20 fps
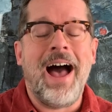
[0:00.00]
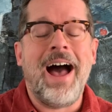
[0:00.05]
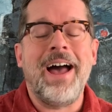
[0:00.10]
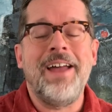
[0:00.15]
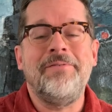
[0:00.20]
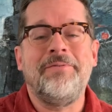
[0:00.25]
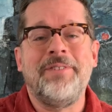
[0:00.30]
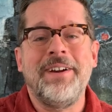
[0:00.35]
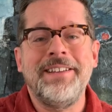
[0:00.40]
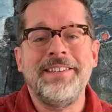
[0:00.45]

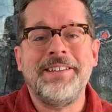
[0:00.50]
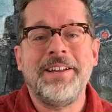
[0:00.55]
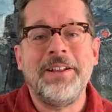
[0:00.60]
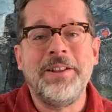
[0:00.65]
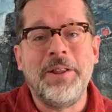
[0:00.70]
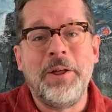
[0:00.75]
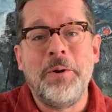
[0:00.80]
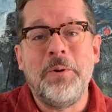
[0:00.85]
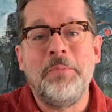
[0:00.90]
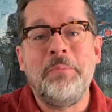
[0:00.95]
Hi friends,
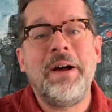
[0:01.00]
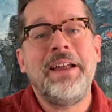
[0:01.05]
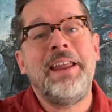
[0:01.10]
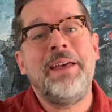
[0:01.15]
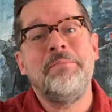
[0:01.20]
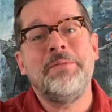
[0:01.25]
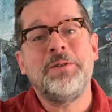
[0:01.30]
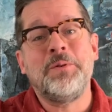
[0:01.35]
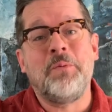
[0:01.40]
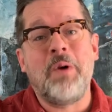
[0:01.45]
hello. My
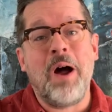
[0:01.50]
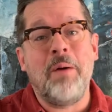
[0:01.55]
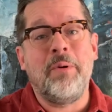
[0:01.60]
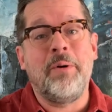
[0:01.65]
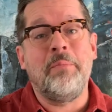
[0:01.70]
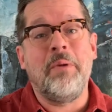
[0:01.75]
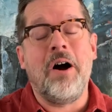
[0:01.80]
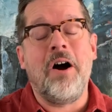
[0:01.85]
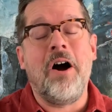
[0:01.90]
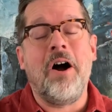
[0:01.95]
name is
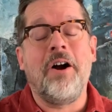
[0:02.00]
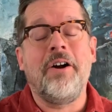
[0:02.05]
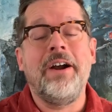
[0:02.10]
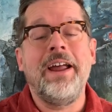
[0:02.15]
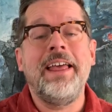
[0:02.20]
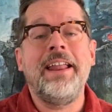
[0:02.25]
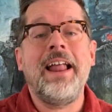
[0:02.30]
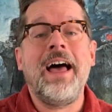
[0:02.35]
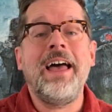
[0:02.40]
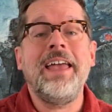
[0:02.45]
Robert Mahar
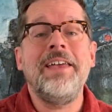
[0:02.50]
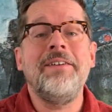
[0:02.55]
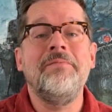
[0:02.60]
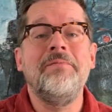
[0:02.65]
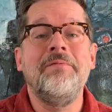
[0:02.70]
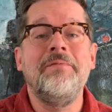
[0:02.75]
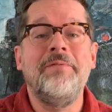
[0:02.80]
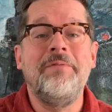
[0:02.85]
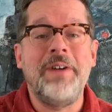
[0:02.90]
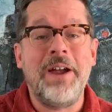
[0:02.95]
and I am
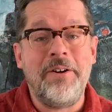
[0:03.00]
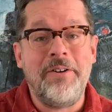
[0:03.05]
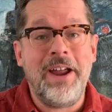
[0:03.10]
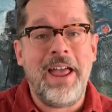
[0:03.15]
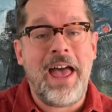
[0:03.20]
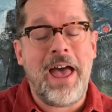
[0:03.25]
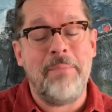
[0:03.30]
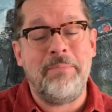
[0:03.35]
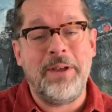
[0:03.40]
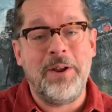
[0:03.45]
very
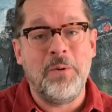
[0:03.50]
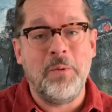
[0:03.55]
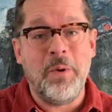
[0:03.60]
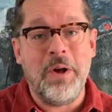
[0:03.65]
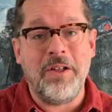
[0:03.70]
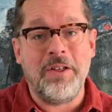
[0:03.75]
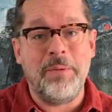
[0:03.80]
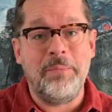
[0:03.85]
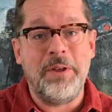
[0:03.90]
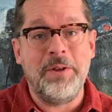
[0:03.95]
happy to
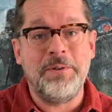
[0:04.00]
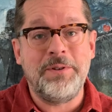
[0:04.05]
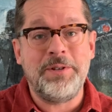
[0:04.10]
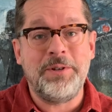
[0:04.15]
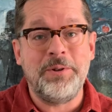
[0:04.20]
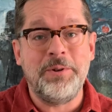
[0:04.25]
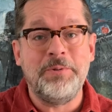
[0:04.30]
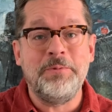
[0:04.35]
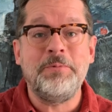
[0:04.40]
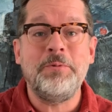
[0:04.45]
welcome you
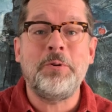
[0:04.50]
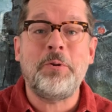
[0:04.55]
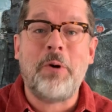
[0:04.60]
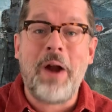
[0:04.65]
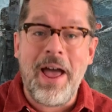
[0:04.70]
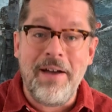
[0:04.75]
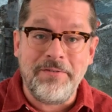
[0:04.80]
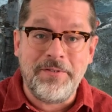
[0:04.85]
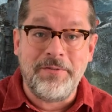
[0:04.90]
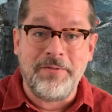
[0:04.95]
to
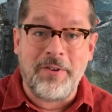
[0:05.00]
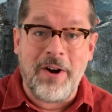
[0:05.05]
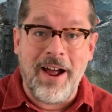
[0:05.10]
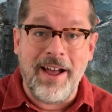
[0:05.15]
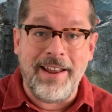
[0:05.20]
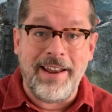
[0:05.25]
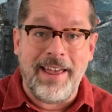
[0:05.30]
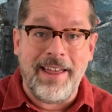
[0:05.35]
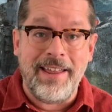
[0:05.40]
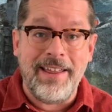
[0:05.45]
Craft
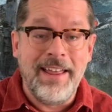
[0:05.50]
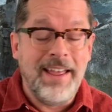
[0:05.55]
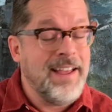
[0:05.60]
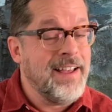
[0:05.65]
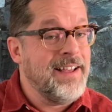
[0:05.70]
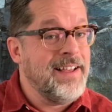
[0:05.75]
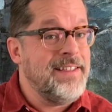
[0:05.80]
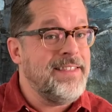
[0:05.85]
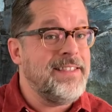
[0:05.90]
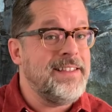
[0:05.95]
Friday.
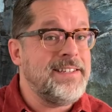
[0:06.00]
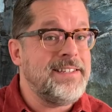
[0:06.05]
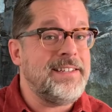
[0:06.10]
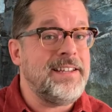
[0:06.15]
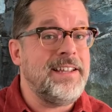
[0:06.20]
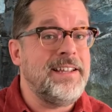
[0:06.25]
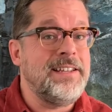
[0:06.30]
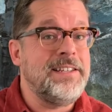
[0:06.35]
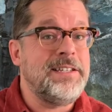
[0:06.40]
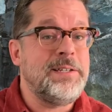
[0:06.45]
This
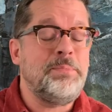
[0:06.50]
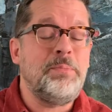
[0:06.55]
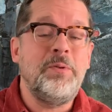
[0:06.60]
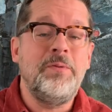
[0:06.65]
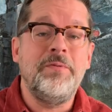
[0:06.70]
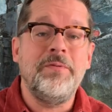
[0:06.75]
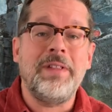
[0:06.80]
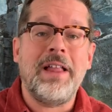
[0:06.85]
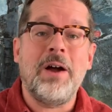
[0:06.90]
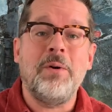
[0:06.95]
is
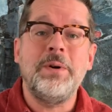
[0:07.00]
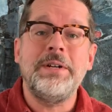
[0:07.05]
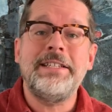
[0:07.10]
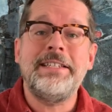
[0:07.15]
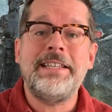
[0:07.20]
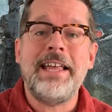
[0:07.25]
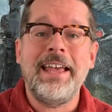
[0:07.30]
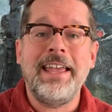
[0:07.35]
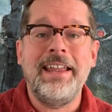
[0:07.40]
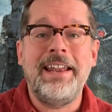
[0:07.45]
Spoonflower's
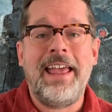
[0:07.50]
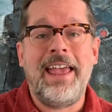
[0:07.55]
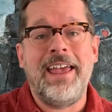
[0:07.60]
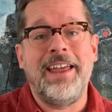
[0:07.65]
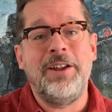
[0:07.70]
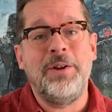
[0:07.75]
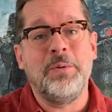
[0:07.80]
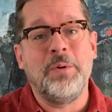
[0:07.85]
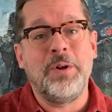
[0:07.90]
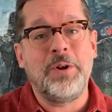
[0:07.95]
second
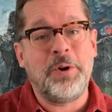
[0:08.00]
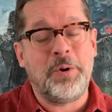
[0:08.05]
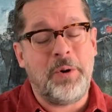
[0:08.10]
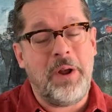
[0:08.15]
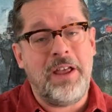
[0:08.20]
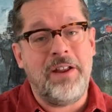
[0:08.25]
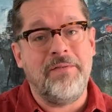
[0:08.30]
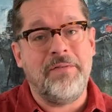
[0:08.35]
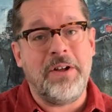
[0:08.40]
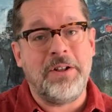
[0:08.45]
annual
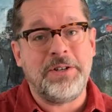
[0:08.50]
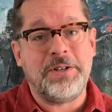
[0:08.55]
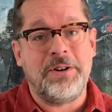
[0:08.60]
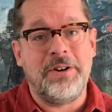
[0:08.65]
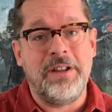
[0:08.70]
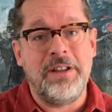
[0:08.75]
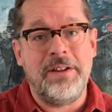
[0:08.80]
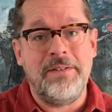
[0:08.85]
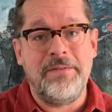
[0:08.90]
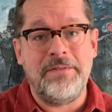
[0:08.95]
creative
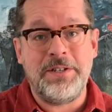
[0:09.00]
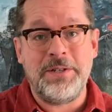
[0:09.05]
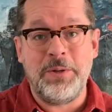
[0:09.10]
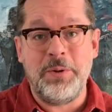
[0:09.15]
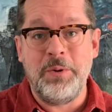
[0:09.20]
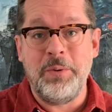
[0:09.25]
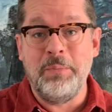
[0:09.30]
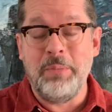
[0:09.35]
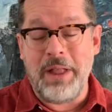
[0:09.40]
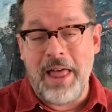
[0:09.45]
alternative
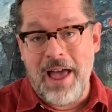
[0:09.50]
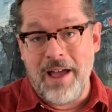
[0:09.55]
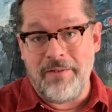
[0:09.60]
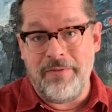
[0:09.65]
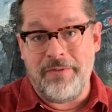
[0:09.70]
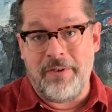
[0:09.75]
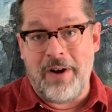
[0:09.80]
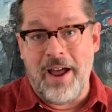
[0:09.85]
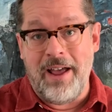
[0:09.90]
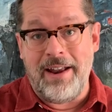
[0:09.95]
to Black
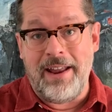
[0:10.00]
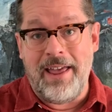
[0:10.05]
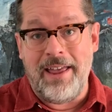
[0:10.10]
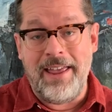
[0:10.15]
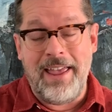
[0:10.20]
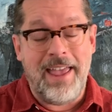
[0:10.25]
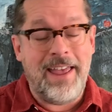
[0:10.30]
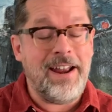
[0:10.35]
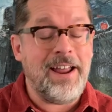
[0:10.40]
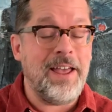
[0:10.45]

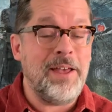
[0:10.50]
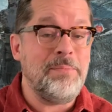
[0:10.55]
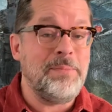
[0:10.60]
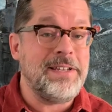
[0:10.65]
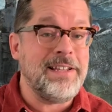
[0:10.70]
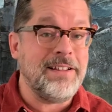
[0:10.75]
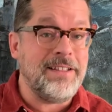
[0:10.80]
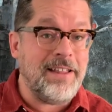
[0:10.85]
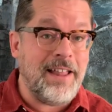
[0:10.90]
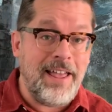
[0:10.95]
Friday and I am
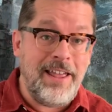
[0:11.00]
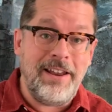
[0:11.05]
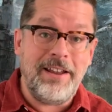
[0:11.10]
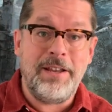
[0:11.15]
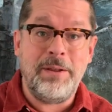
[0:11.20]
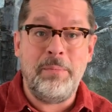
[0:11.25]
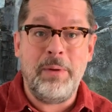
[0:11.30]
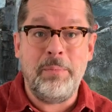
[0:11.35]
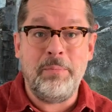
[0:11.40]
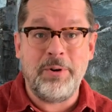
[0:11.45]
delighted
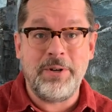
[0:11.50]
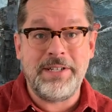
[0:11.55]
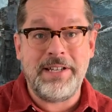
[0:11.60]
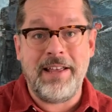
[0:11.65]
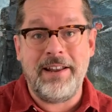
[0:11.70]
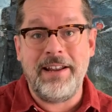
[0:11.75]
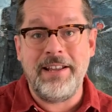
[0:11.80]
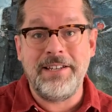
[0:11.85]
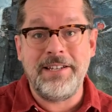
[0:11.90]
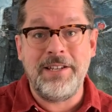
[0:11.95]
to be
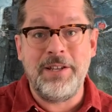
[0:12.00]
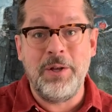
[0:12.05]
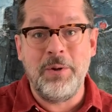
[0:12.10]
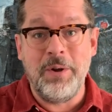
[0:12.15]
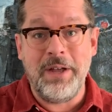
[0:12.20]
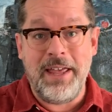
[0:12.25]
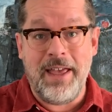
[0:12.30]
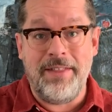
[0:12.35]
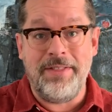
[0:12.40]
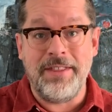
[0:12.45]
presenting to you
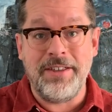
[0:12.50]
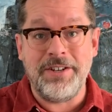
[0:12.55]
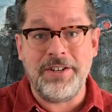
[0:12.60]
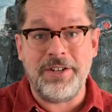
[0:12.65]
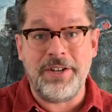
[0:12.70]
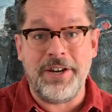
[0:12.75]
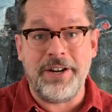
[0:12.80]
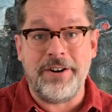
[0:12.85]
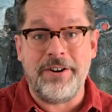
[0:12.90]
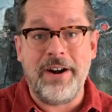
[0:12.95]
again
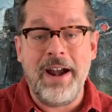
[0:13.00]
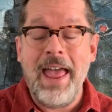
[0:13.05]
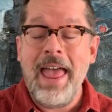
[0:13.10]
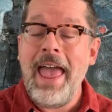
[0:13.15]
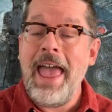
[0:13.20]
this year.